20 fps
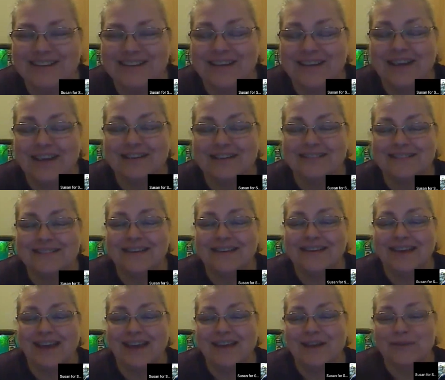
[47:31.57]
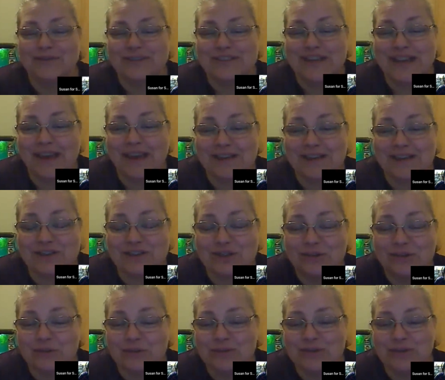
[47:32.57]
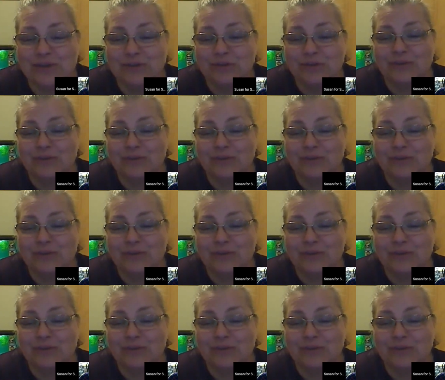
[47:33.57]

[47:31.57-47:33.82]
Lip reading: you get kind of attached to them too.